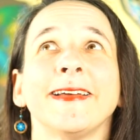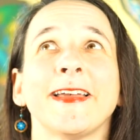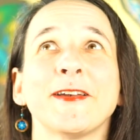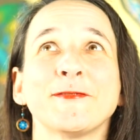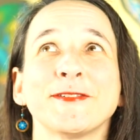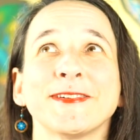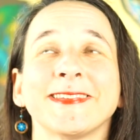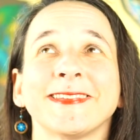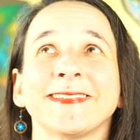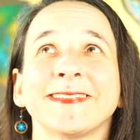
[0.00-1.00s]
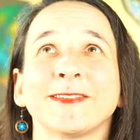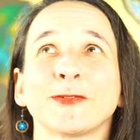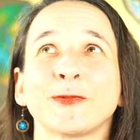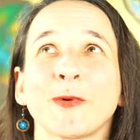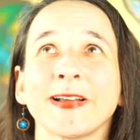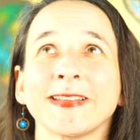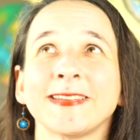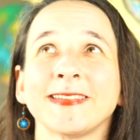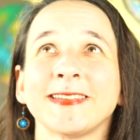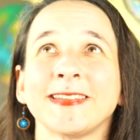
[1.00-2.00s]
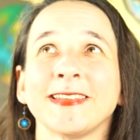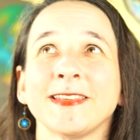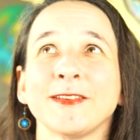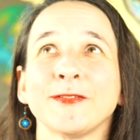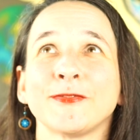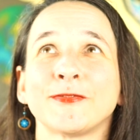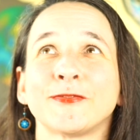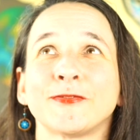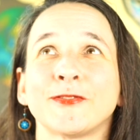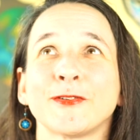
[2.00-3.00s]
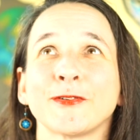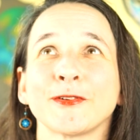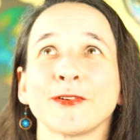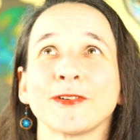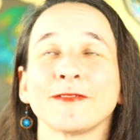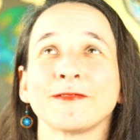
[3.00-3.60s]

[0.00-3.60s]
it was 24